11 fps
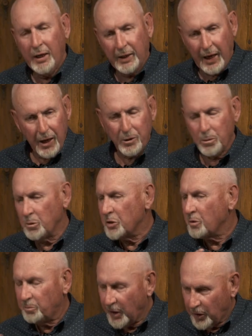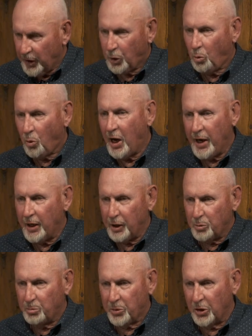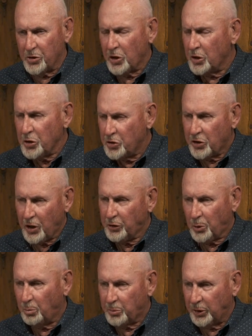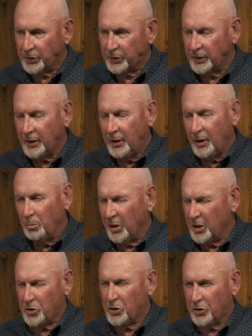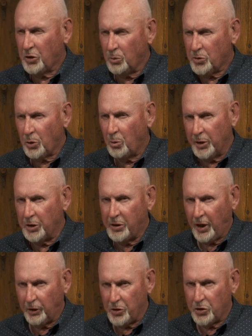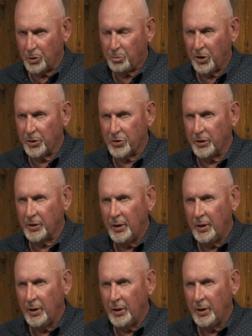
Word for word: Catharine was a very quiet person, a gentle person, but a so so intelligent person.